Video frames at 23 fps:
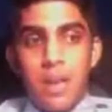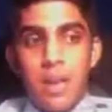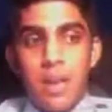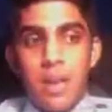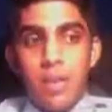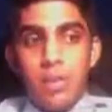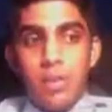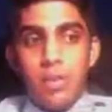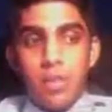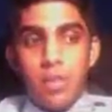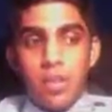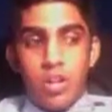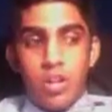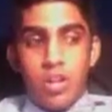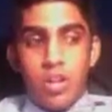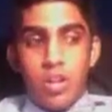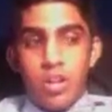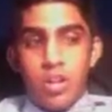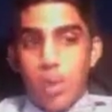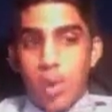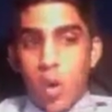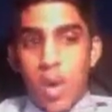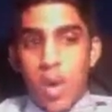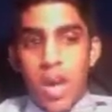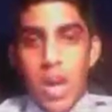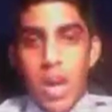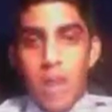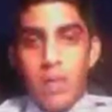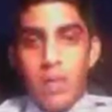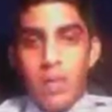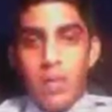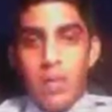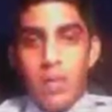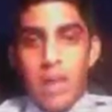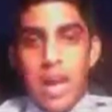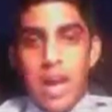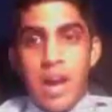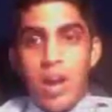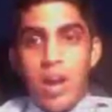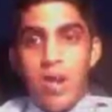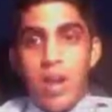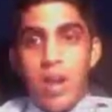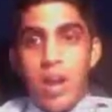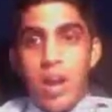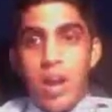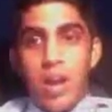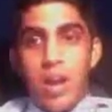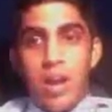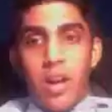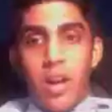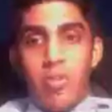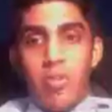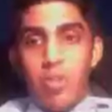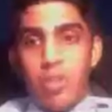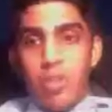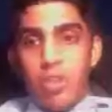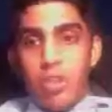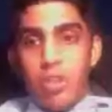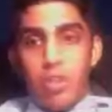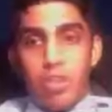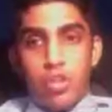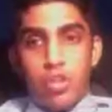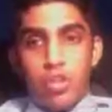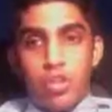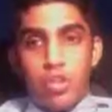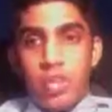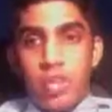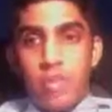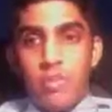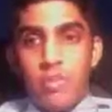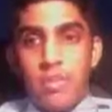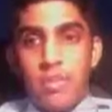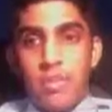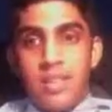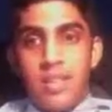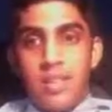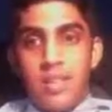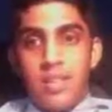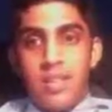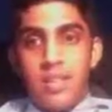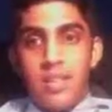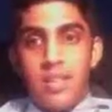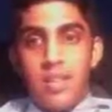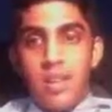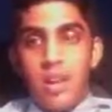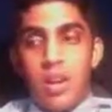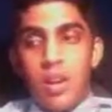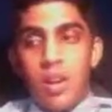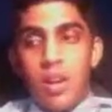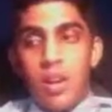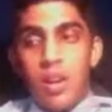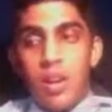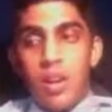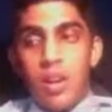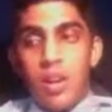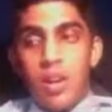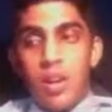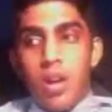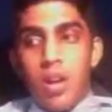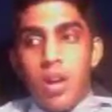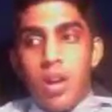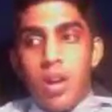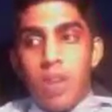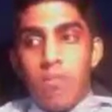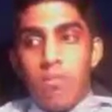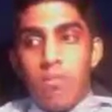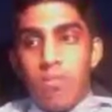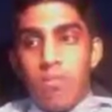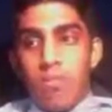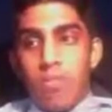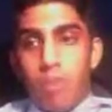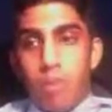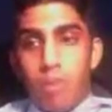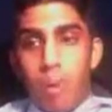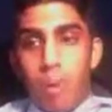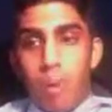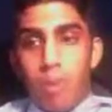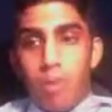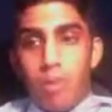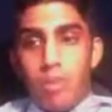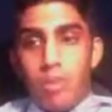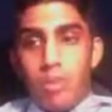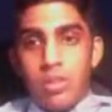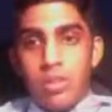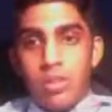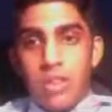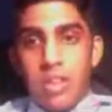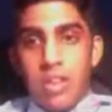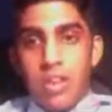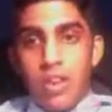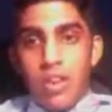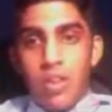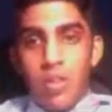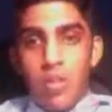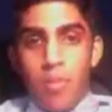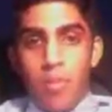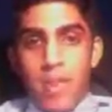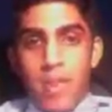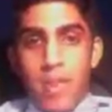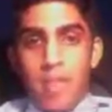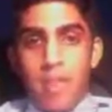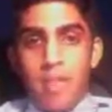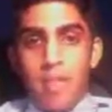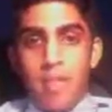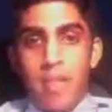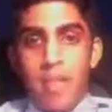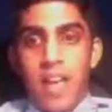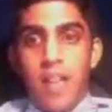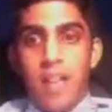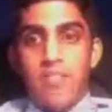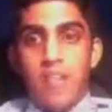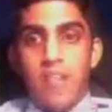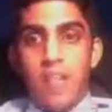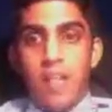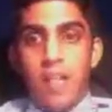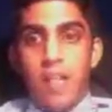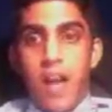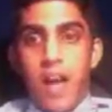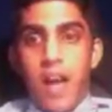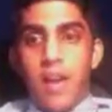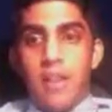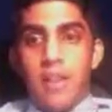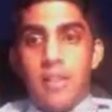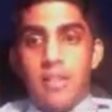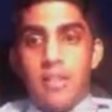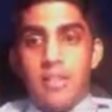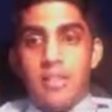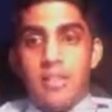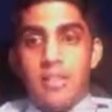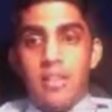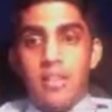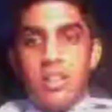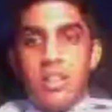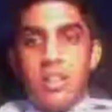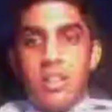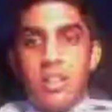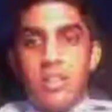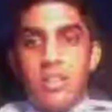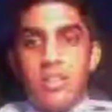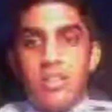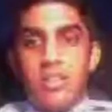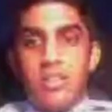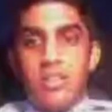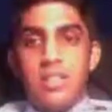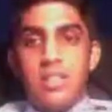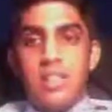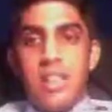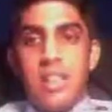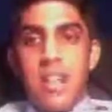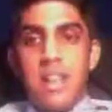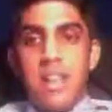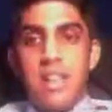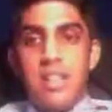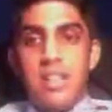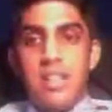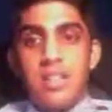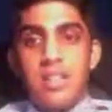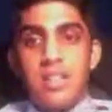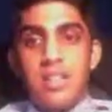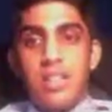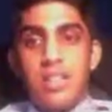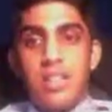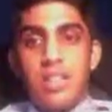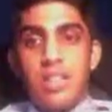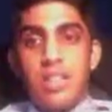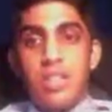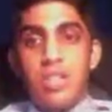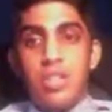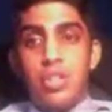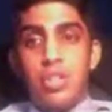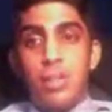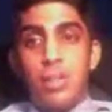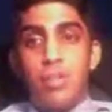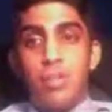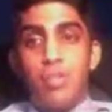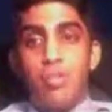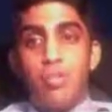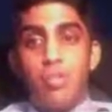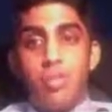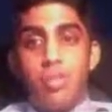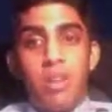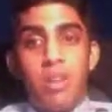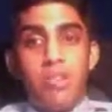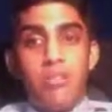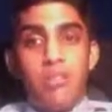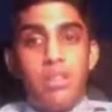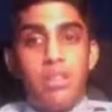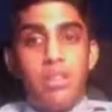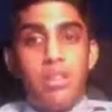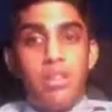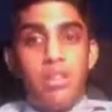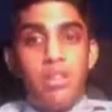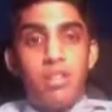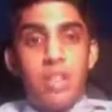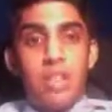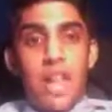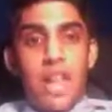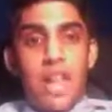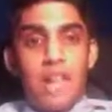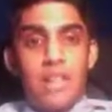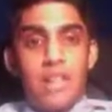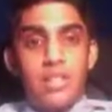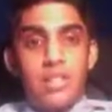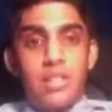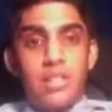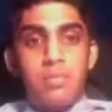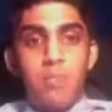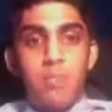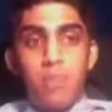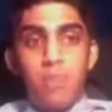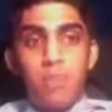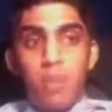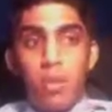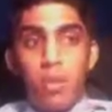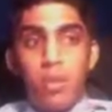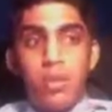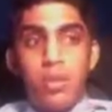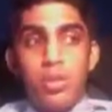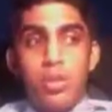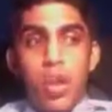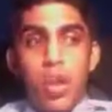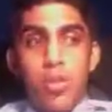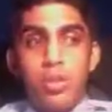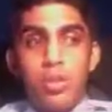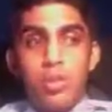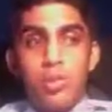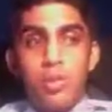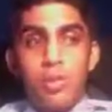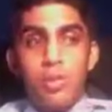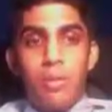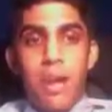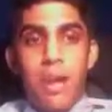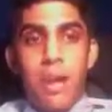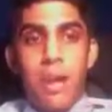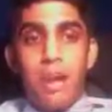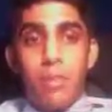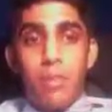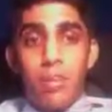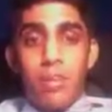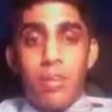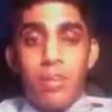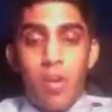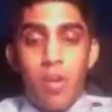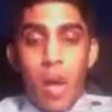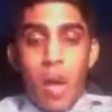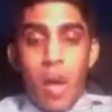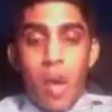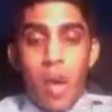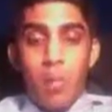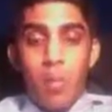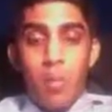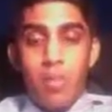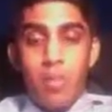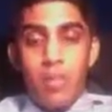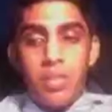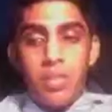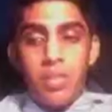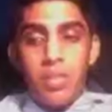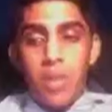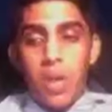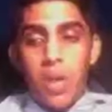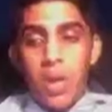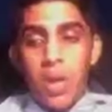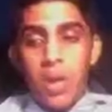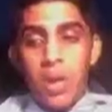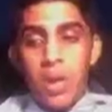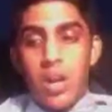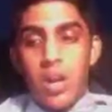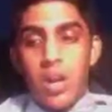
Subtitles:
which are going to help you out. You just read them in the rebuttals, and it'll make life a lot easier. Second is reread your case before you go into a round. It'll help with your